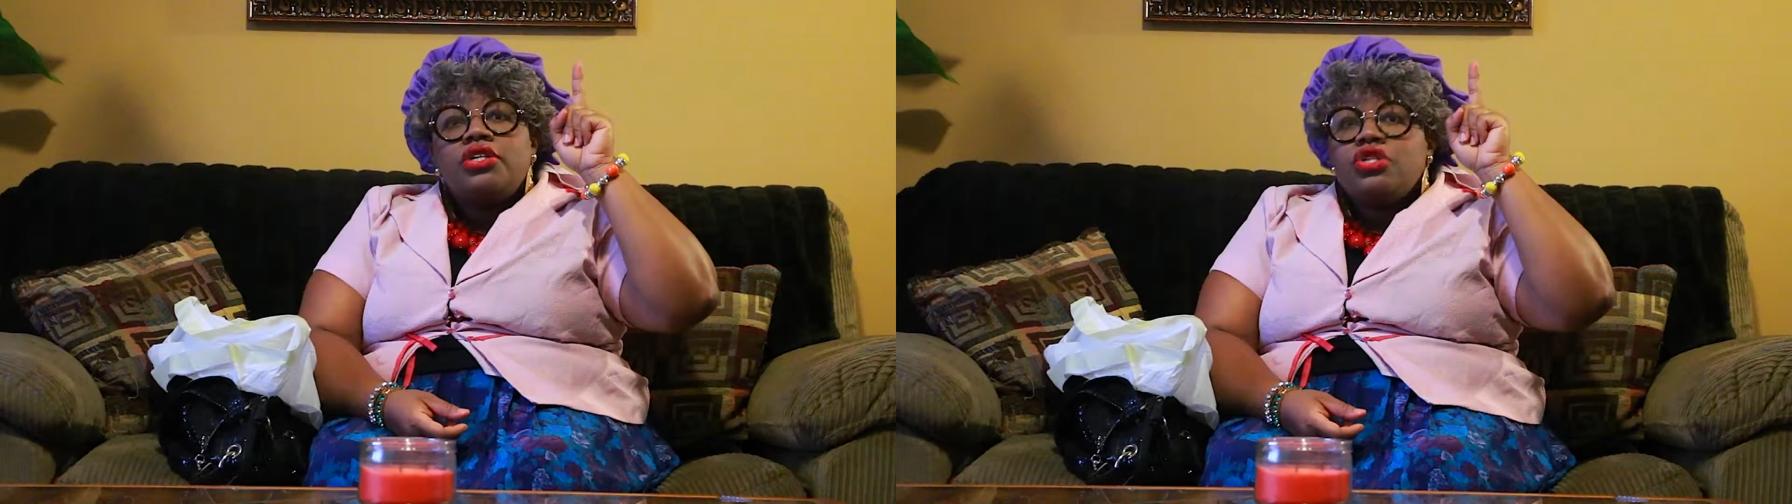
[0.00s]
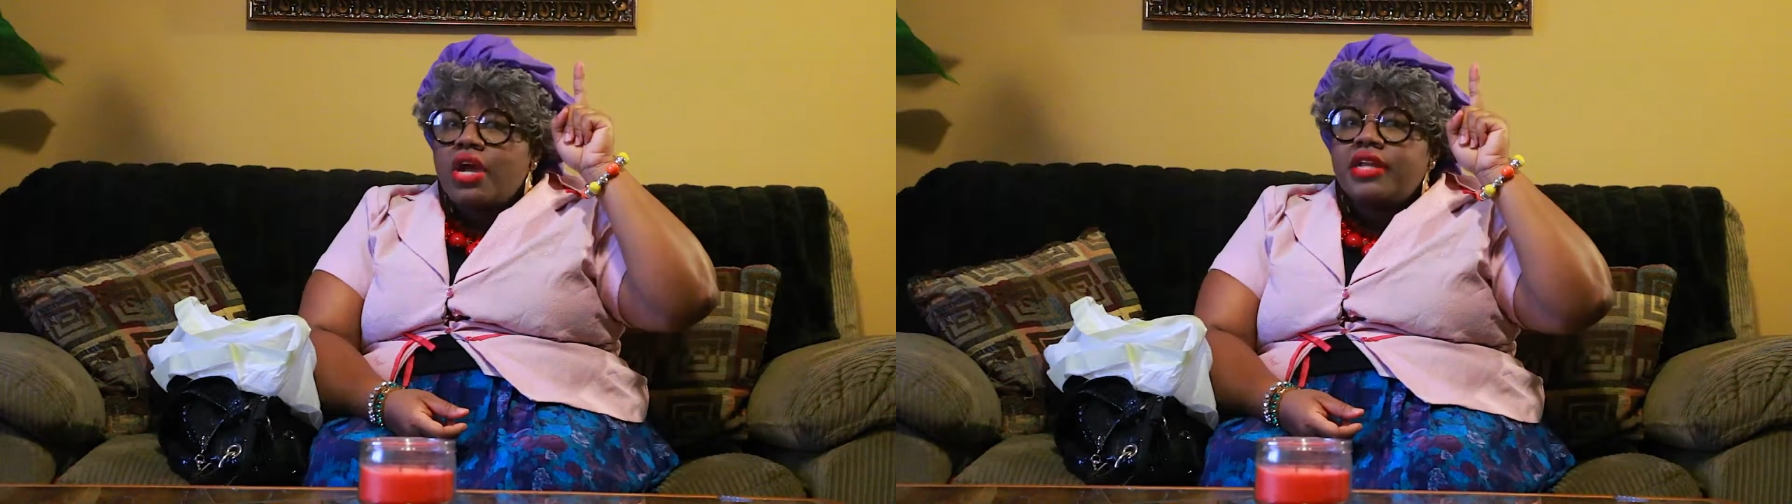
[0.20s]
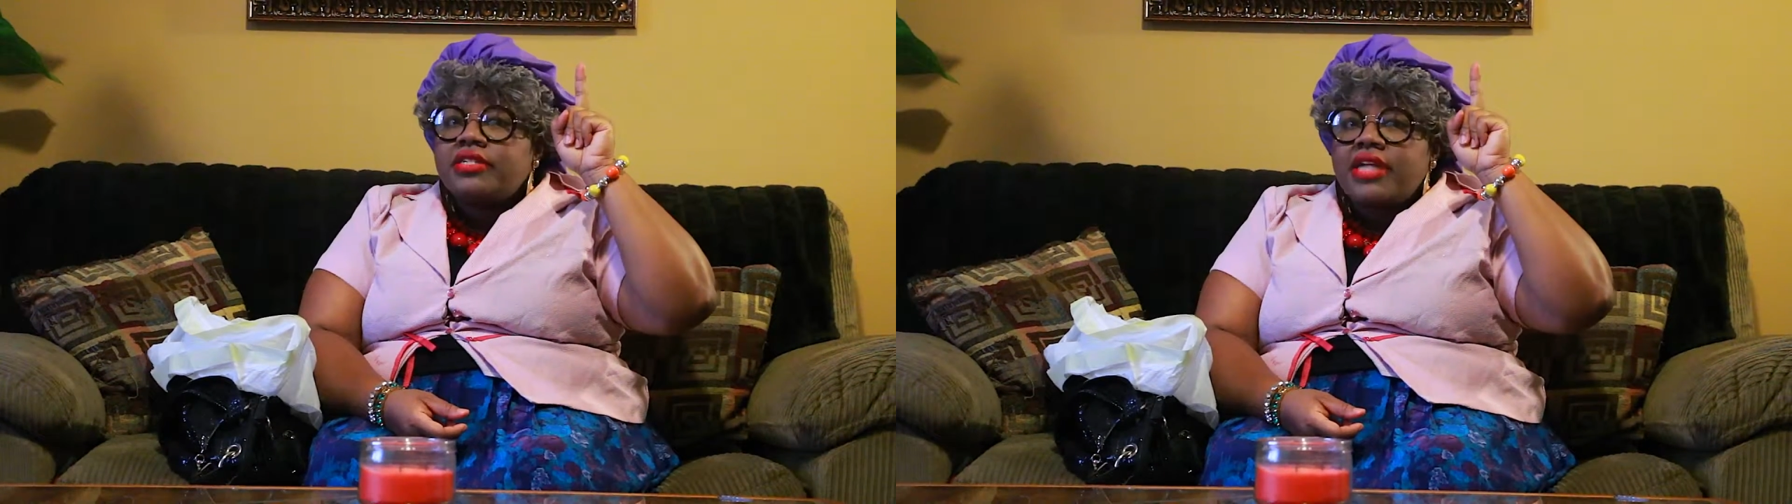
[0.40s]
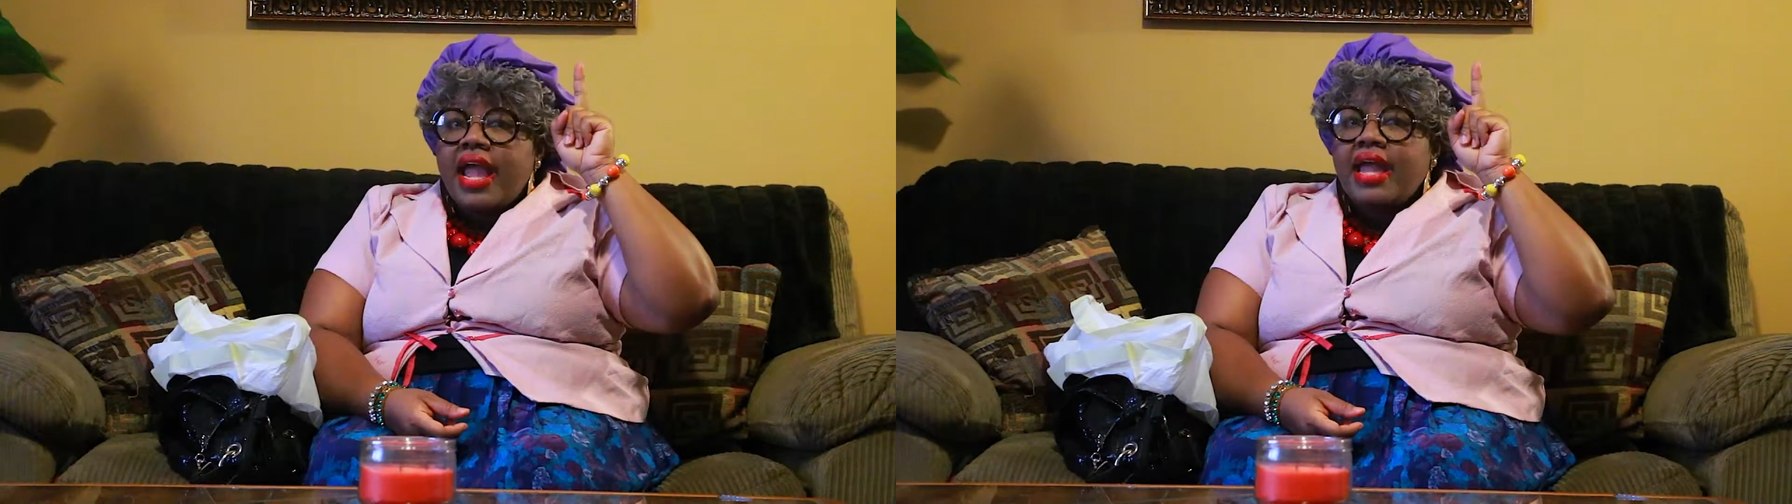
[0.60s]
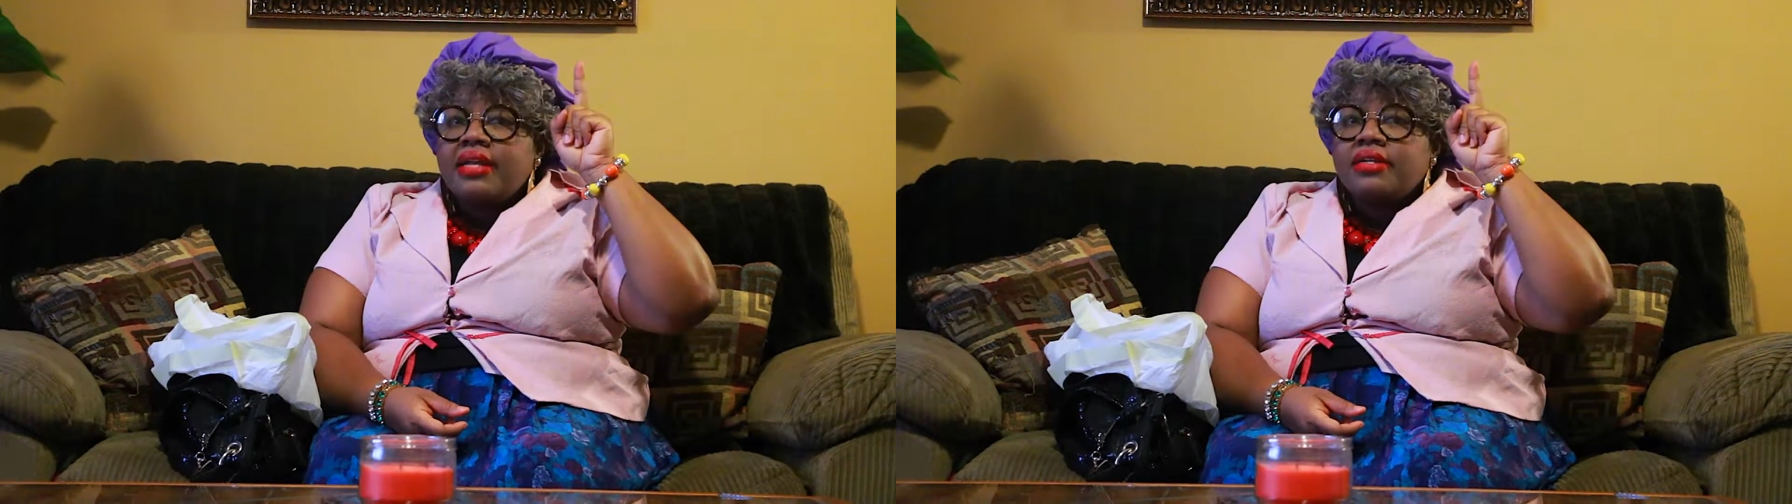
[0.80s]
You
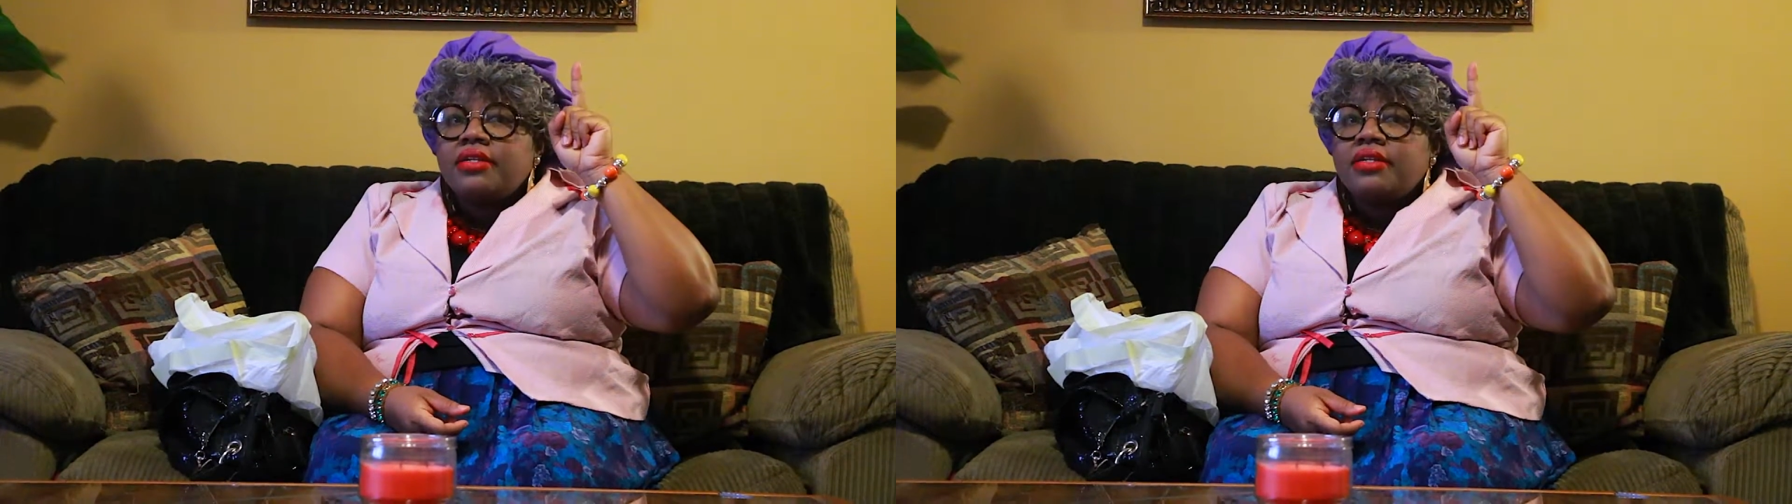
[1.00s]
understand?